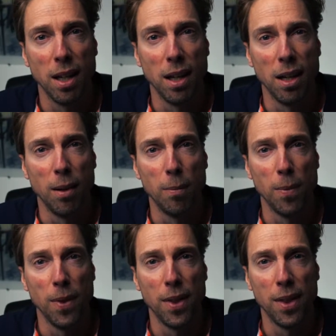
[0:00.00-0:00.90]

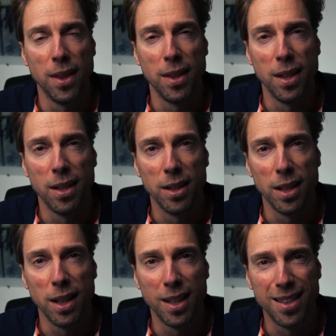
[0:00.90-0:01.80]
the
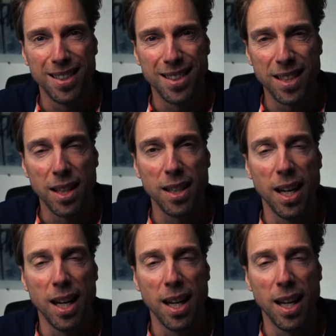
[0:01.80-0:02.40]
sun